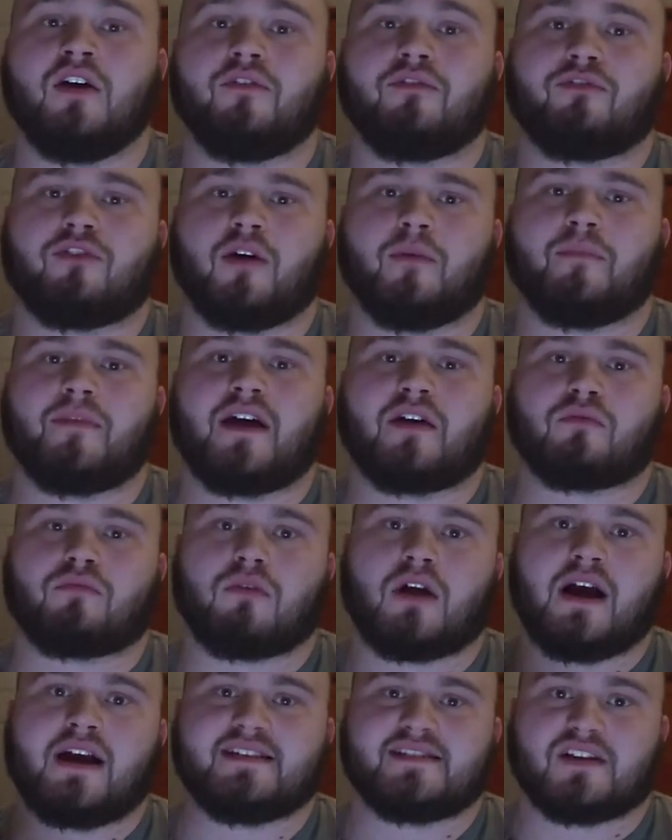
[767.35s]
from that
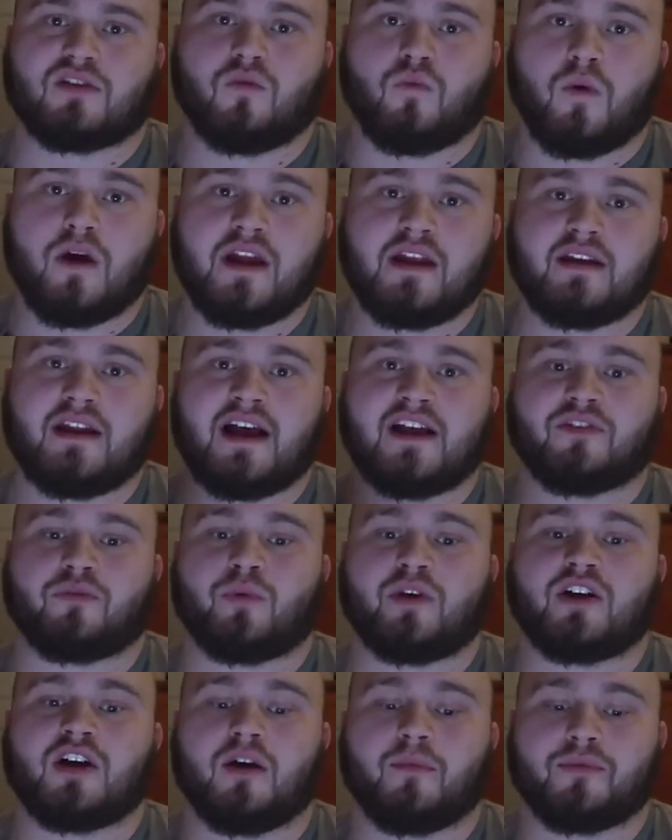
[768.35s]
rising weight as
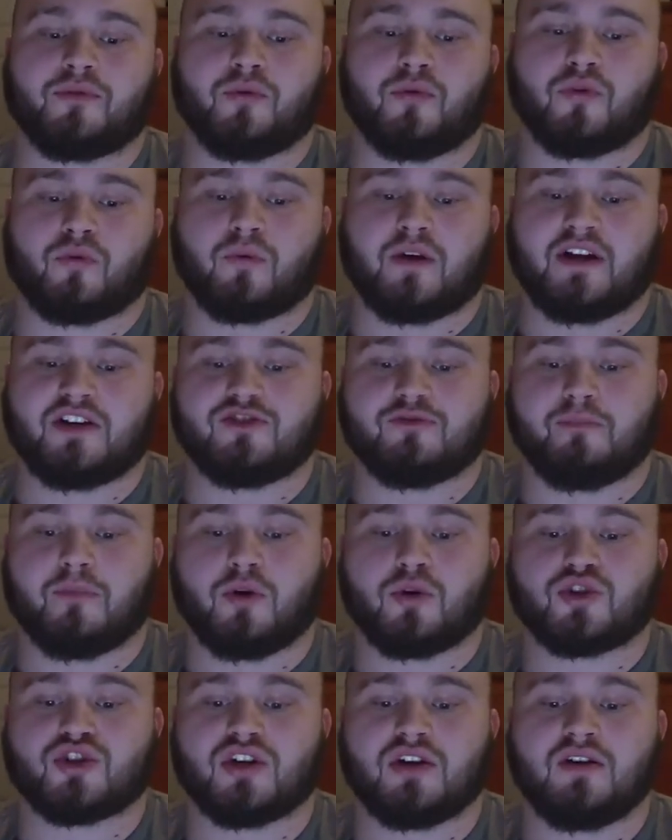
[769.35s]
we come through the range of
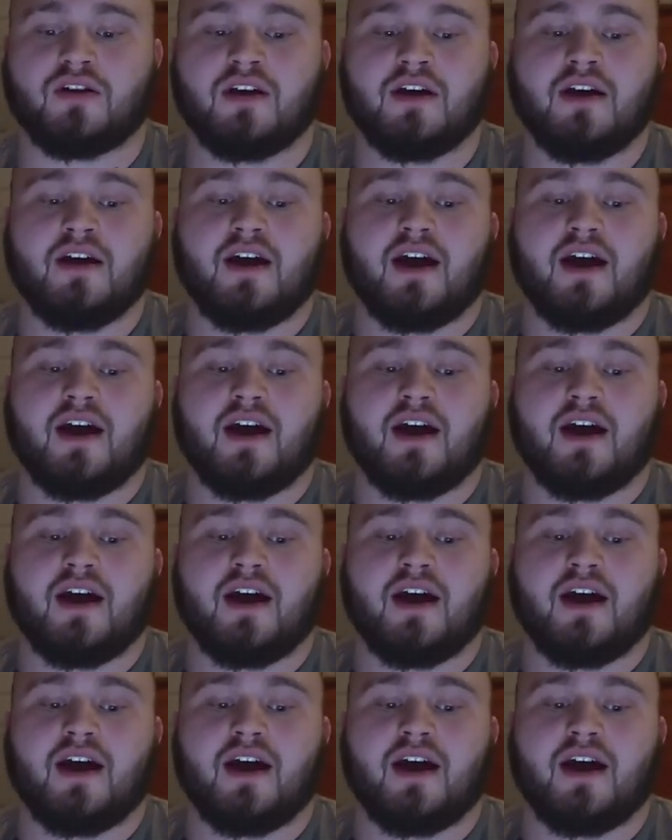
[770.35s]
motion.